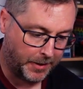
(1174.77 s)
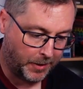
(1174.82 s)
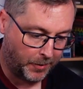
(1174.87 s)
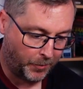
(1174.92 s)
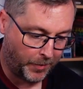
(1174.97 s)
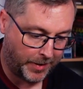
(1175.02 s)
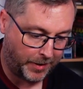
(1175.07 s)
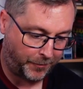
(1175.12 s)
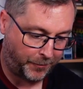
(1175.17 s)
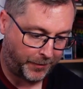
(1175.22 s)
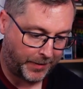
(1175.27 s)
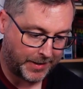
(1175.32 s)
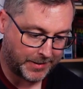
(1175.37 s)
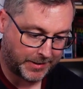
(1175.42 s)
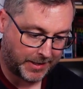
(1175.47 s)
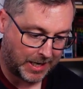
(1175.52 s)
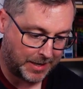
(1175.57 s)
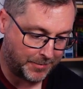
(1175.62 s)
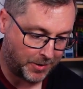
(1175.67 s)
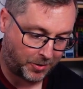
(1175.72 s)
when I first
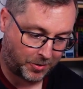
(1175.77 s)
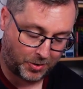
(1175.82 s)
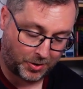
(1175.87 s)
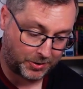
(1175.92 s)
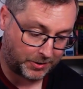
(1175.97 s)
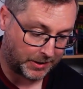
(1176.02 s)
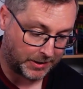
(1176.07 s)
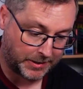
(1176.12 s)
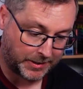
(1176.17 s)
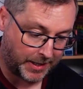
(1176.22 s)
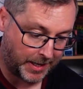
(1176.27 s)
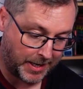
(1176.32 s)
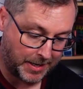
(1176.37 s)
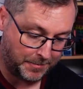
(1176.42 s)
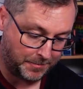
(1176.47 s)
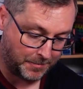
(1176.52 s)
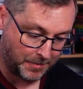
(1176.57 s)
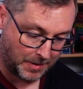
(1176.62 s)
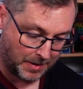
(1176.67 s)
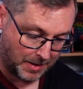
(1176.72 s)
came across this
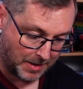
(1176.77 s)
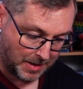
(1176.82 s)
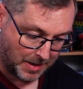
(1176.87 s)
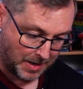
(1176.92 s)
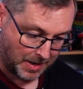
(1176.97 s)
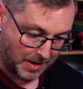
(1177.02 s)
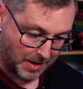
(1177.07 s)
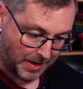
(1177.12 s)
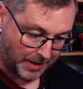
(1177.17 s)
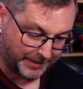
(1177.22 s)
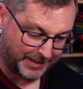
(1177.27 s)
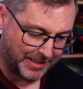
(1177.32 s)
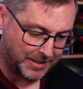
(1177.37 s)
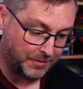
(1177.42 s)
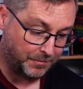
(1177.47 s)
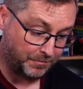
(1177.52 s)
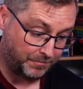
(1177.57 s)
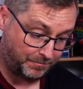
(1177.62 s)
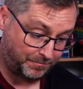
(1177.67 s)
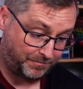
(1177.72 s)
game, I
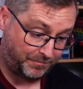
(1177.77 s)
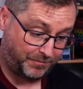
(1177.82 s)
didn't